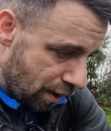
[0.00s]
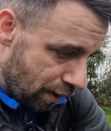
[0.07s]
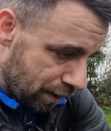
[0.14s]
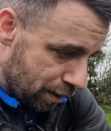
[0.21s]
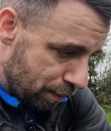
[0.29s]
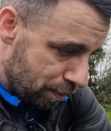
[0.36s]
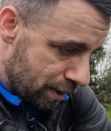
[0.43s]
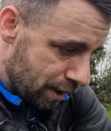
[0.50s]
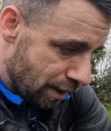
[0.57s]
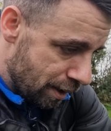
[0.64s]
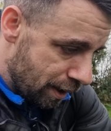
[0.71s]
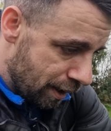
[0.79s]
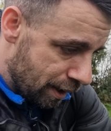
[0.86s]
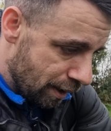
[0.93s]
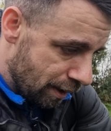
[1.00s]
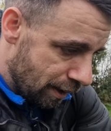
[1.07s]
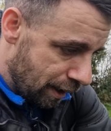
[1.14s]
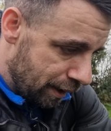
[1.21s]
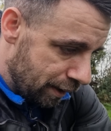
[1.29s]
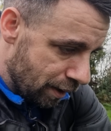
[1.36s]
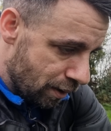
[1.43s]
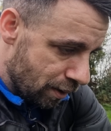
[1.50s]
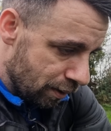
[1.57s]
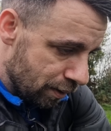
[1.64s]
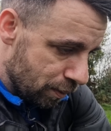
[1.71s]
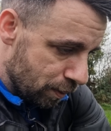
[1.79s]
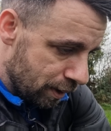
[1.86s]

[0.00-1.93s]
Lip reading: I could potentially get that in the shot as